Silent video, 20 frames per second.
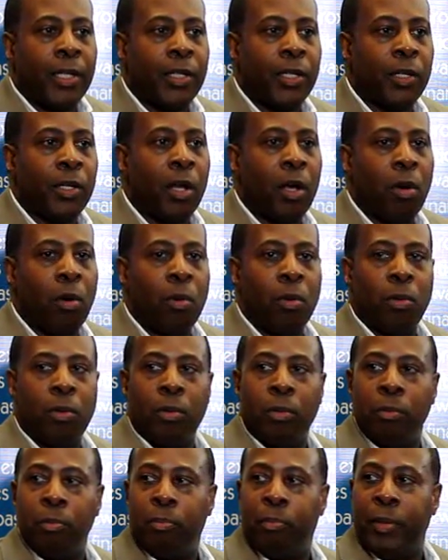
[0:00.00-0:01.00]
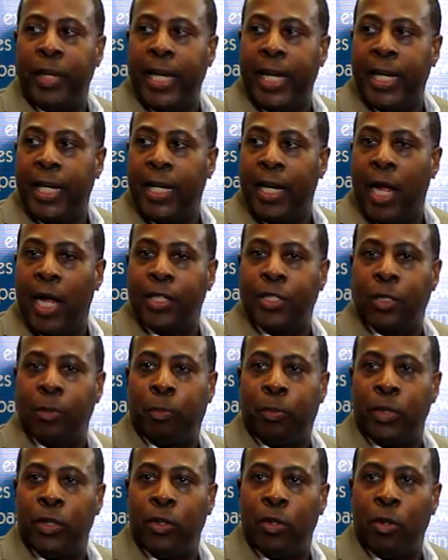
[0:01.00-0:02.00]
You know, being an
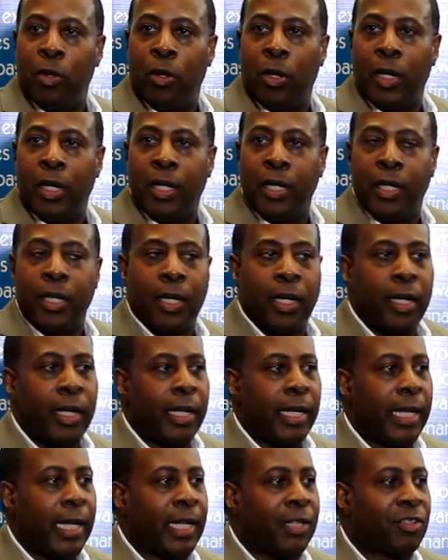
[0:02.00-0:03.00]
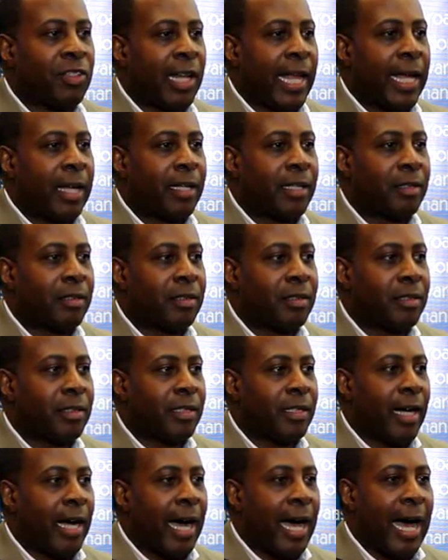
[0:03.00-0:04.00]
entrepreneur is like
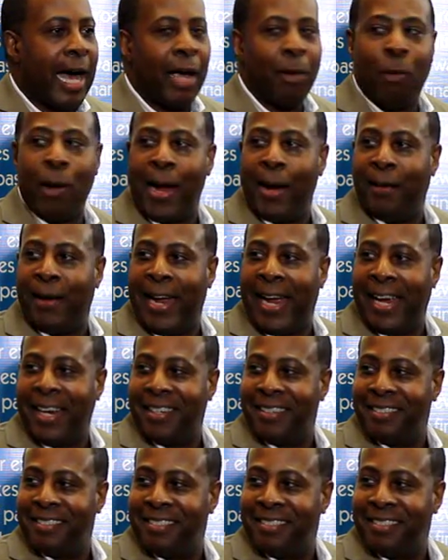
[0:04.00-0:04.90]
a high wire act,